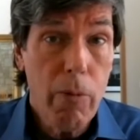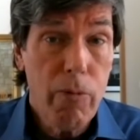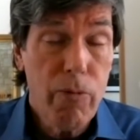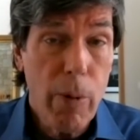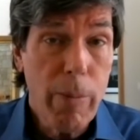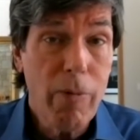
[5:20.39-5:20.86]

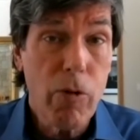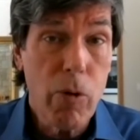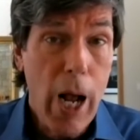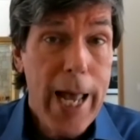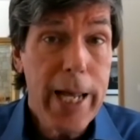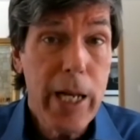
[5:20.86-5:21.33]
from a
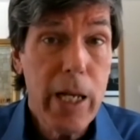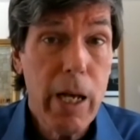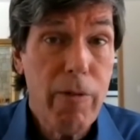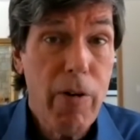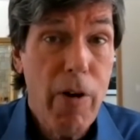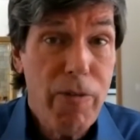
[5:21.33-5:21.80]
variety
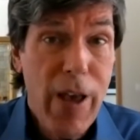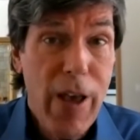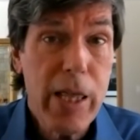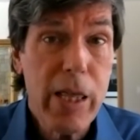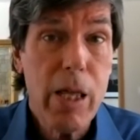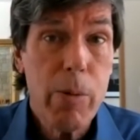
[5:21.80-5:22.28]
of
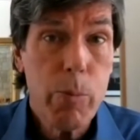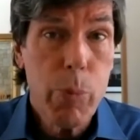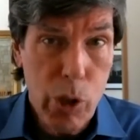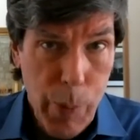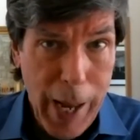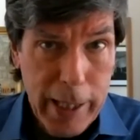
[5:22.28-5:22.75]
faith
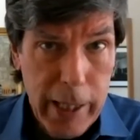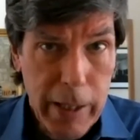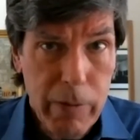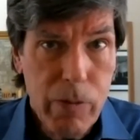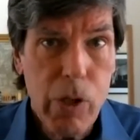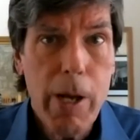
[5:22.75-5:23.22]

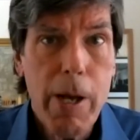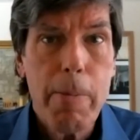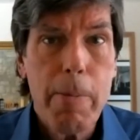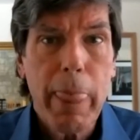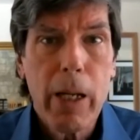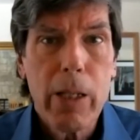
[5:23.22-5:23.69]
perspectives
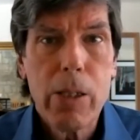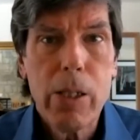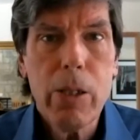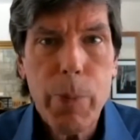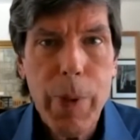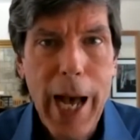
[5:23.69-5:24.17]

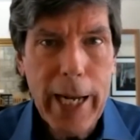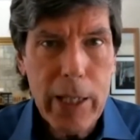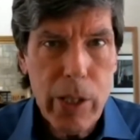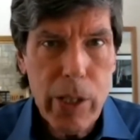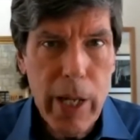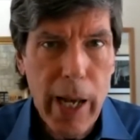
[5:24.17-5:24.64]
to
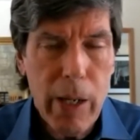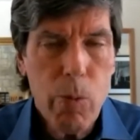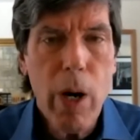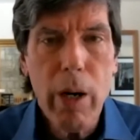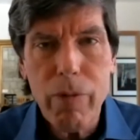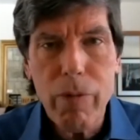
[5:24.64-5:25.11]
Pakistan,
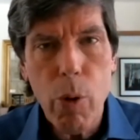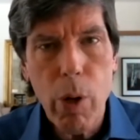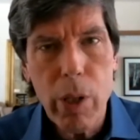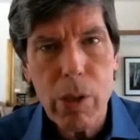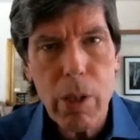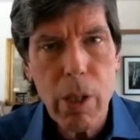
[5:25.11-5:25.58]
where, of
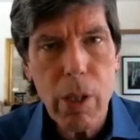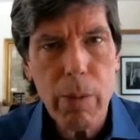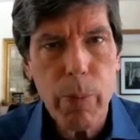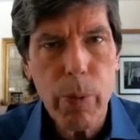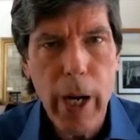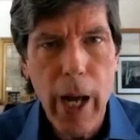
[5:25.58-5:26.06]
course, the
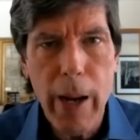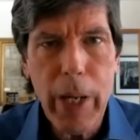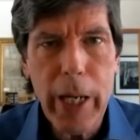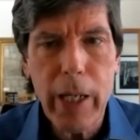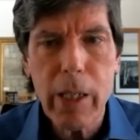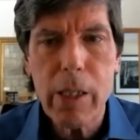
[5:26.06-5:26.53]

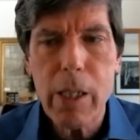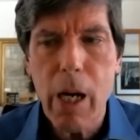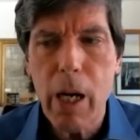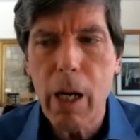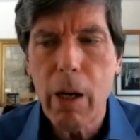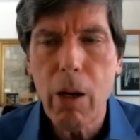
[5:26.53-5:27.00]
predominant
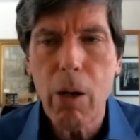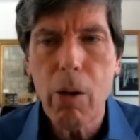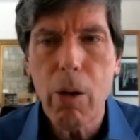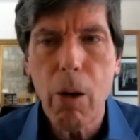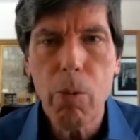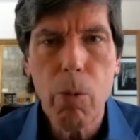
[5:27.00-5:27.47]

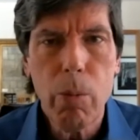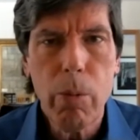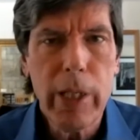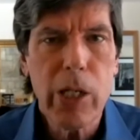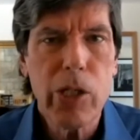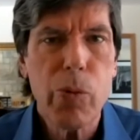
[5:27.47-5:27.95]

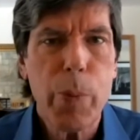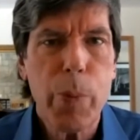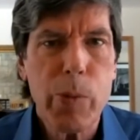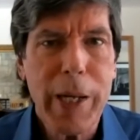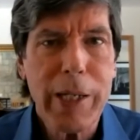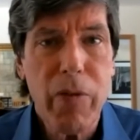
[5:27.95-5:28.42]
religious
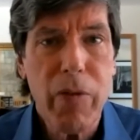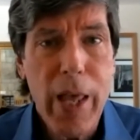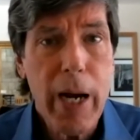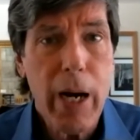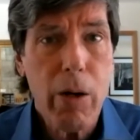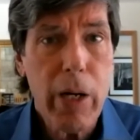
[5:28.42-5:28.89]
perspective
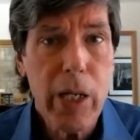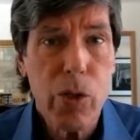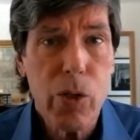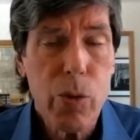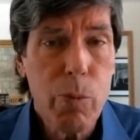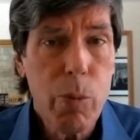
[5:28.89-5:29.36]
there
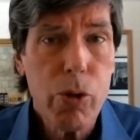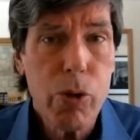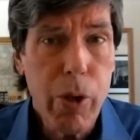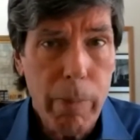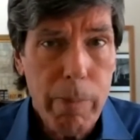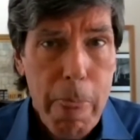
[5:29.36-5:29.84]
is
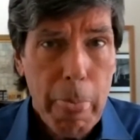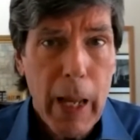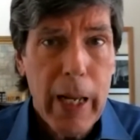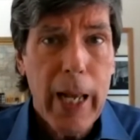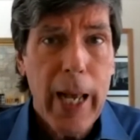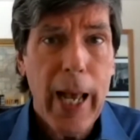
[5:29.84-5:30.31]
Muslim.
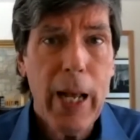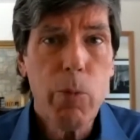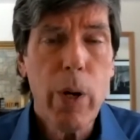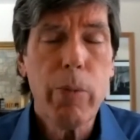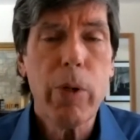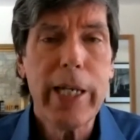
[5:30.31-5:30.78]
And
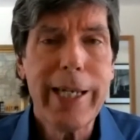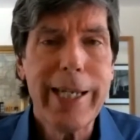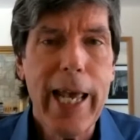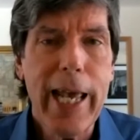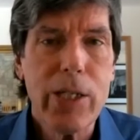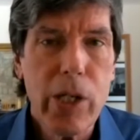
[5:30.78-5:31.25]
we would
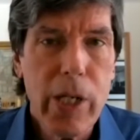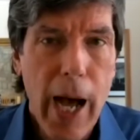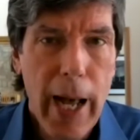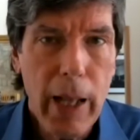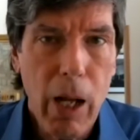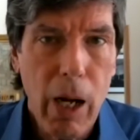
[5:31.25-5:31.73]
engage in
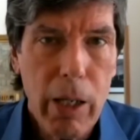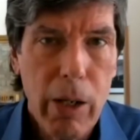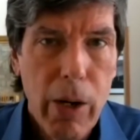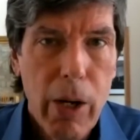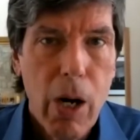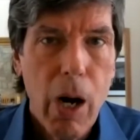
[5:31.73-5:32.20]
dialogue
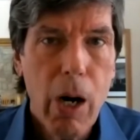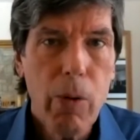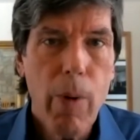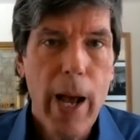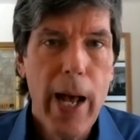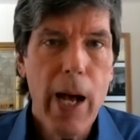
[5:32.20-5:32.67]

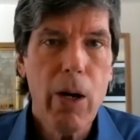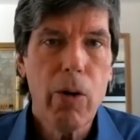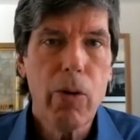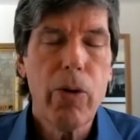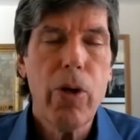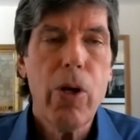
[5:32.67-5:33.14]

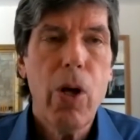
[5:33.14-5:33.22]
around